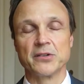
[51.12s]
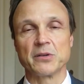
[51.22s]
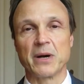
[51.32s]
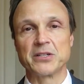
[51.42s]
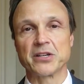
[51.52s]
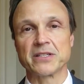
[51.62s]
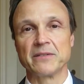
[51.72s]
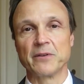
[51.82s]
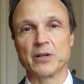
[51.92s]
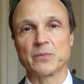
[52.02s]
So by
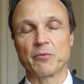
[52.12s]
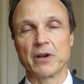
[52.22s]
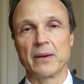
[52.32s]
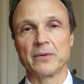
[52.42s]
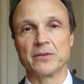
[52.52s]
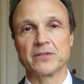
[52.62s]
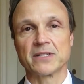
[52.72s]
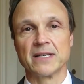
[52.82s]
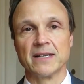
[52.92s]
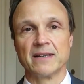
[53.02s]
adjusting various
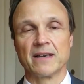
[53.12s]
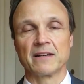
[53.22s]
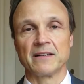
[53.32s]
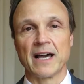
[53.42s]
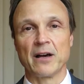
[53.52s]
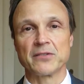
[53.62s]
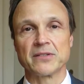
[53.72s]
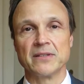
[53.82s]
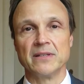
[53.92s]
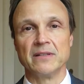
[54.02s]
parameters, it
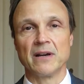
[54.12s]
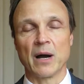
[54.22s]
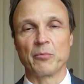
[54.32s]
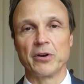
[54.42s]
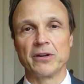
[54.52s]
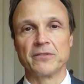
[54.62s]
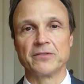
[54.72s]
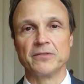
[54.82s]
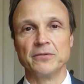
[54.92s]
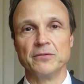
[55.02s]
allows the operator
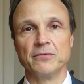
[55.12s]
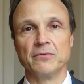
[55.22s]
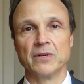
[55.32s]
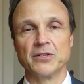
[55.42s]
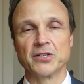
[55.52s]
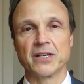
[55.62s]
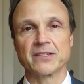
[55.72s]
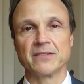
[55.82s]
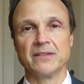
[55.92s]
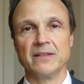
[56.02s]
to
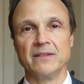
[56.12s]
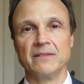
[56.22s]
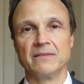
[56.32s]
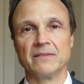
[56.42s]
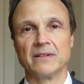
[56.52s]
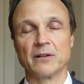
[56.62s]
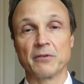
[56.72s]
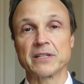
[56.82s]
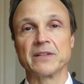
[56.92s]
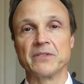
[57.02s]
adjust the
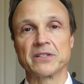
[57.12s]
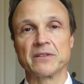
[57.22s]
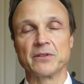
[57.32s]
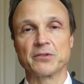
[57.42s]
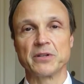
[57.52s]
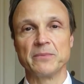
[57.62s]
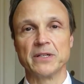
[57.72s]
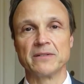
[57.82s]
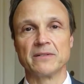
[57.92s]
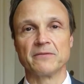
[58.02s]
aggressiveness of the
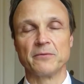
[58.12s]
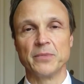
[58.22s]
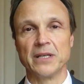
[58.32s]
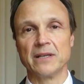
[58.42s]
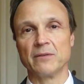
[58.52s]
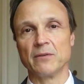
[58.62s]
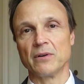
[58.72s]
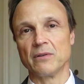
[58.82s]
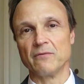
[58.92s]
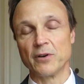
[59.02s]
treatment from being
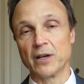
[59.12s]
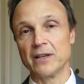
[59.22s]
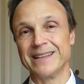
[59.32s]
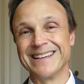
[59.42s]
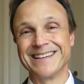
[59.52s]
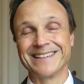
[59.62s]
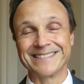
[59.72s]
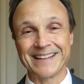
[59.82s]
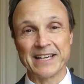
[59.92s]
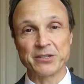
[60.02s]
very
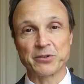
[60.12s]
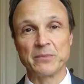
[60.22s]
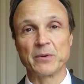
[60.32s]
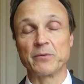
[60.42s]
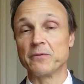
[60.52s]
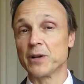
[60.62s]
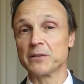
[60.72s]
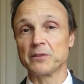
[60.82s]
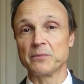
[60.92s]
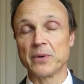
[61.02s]
light treatment with very
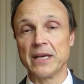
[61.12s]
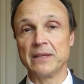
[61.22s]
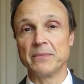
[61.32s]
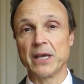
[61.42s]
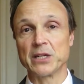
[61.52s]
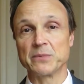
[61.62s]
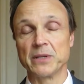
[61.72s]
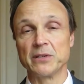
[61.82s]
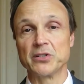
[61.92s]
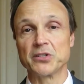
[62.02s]
little pain
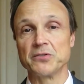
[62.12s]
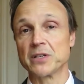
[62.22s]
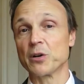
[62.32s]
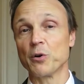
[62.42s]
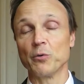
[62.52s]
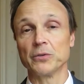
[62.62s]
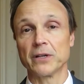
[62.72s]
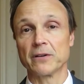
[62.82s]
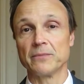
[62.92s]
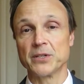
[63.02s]
management, just using a cold
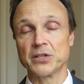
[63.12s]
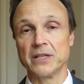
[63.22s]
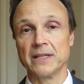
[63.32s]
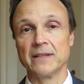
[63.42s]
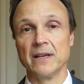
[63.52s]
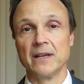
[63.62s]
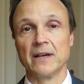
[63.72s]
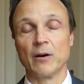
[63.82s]
air machine,